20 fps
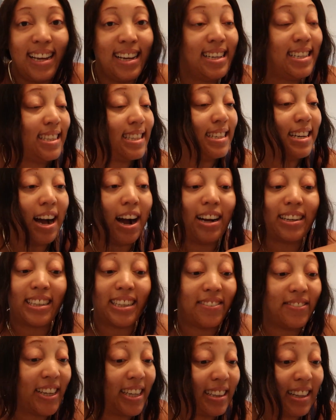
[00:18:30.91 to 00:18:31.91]
it's not
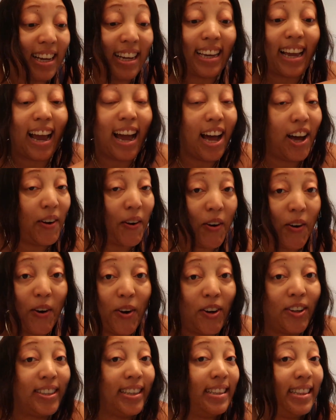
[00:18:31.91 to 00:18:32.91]
giving like at
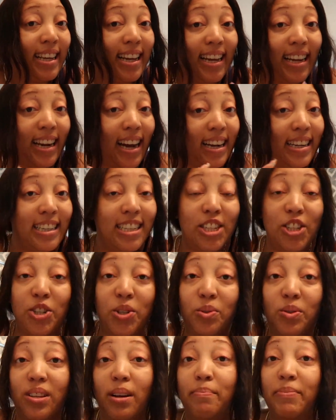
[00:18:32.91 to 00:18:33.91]
all. And then I need to
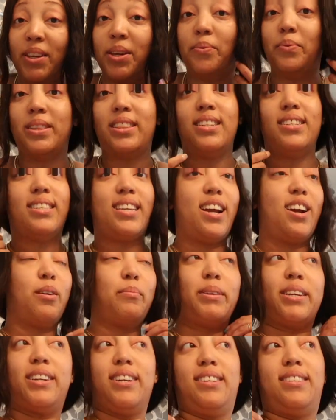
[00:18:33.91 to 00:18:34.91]
do something with this hair
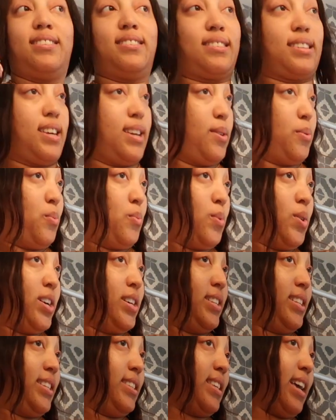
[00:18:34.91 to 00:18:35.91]
because like
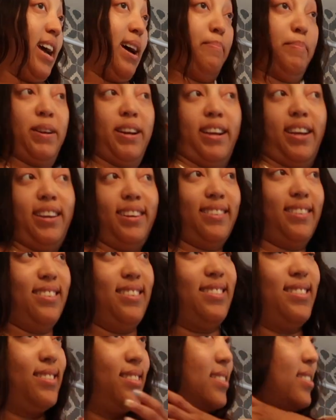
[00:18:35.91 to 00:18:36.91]
what is happening?